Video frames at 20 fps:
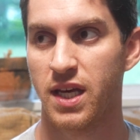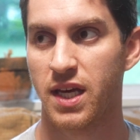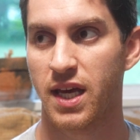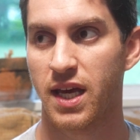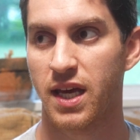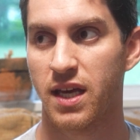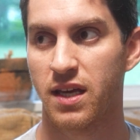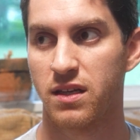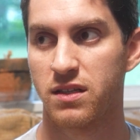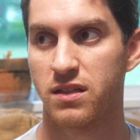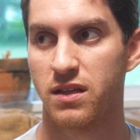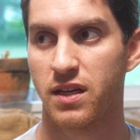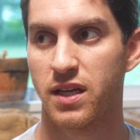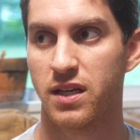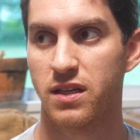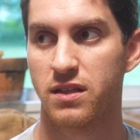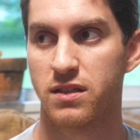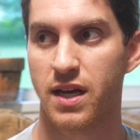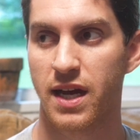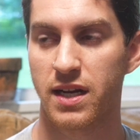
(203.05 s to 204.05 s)
And
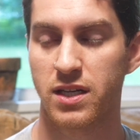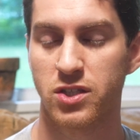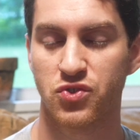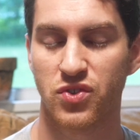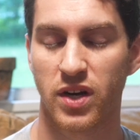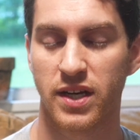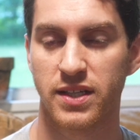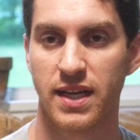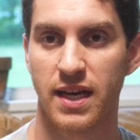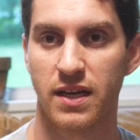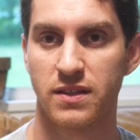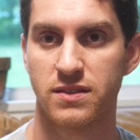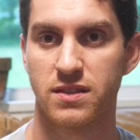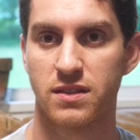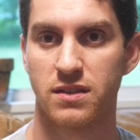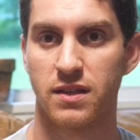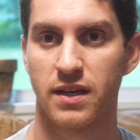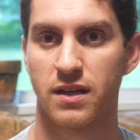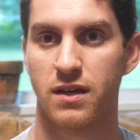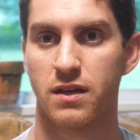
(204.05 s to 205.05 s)
it kind of dried down to
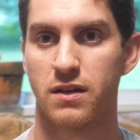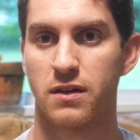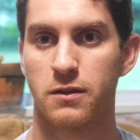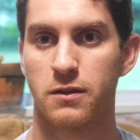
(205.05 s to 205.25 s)
like